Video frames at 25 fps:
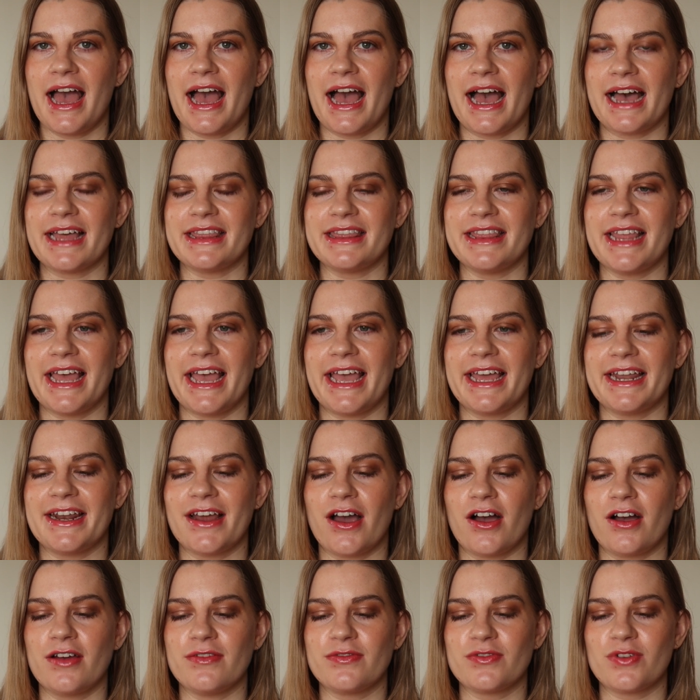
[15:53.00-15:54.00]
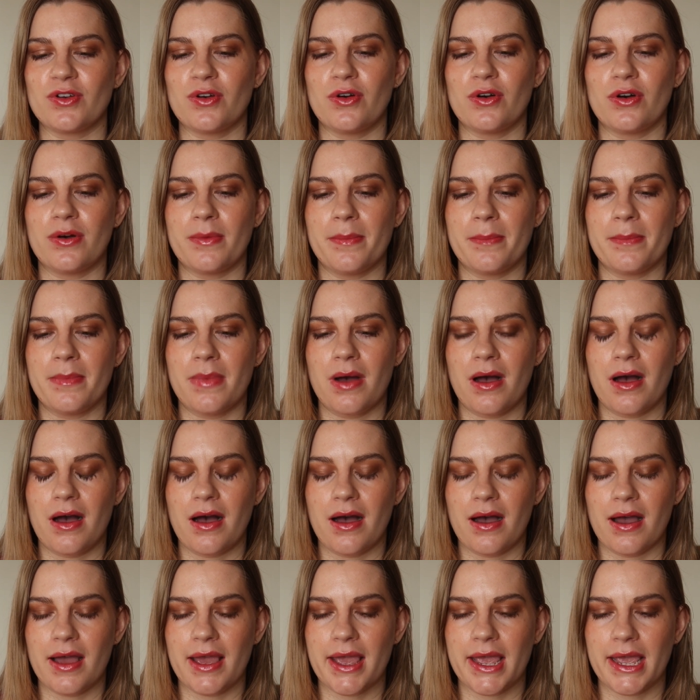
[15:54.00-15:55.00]
and then I've got
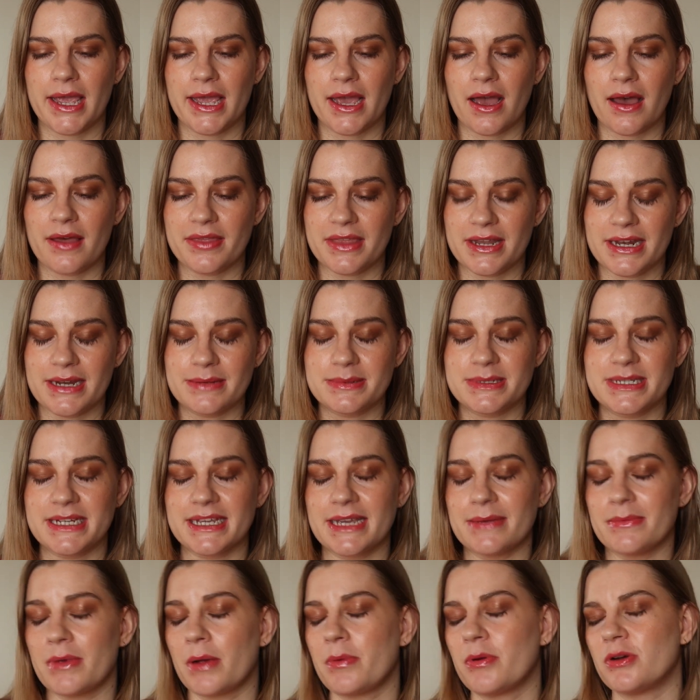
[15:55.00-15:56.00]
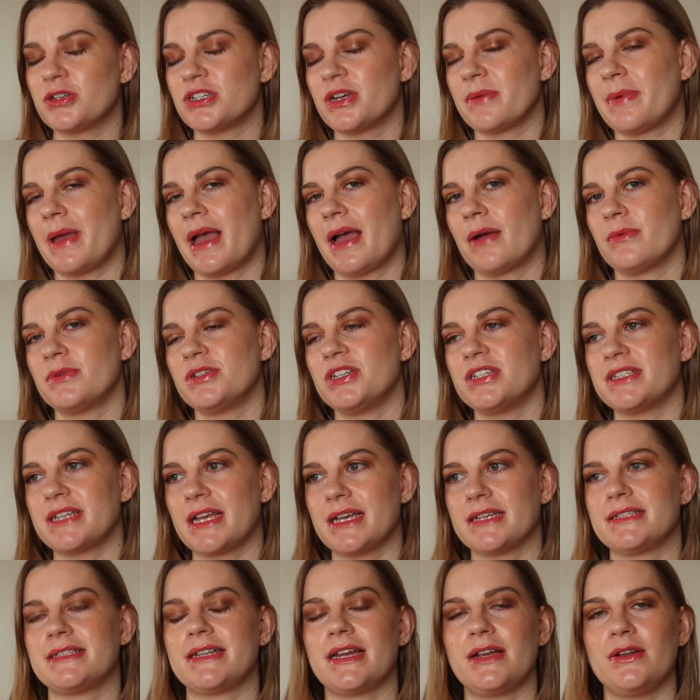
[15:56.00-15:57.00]
my other lipstick in my project pan which is
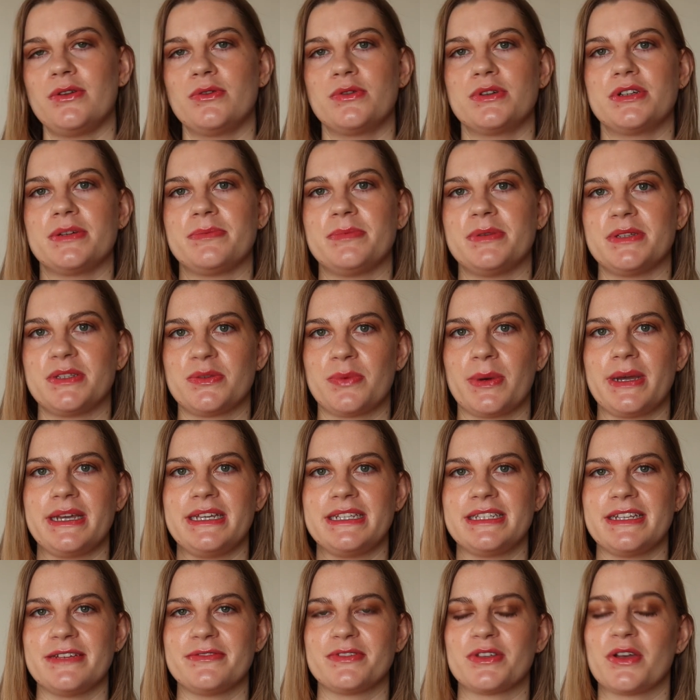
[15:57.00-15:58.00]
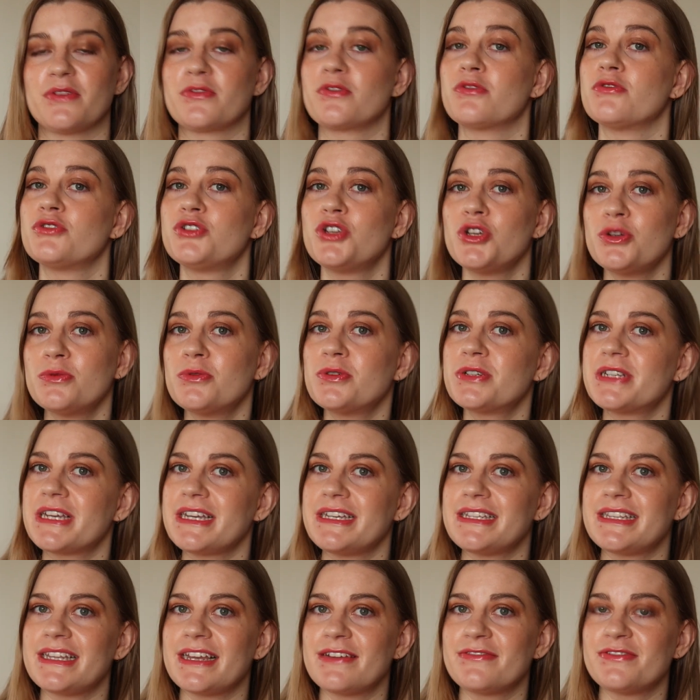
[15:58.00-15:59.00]
Estee Lauder Persuasive so I've got two more
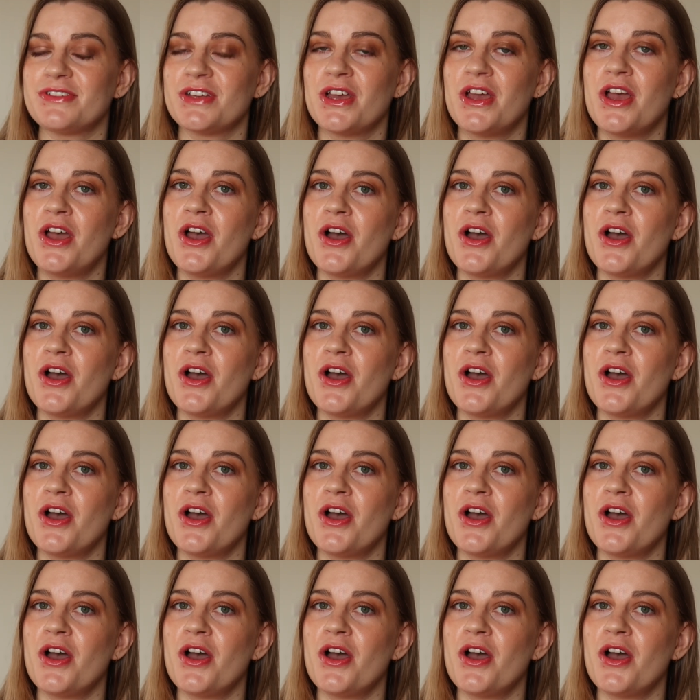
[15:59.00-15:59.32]
days left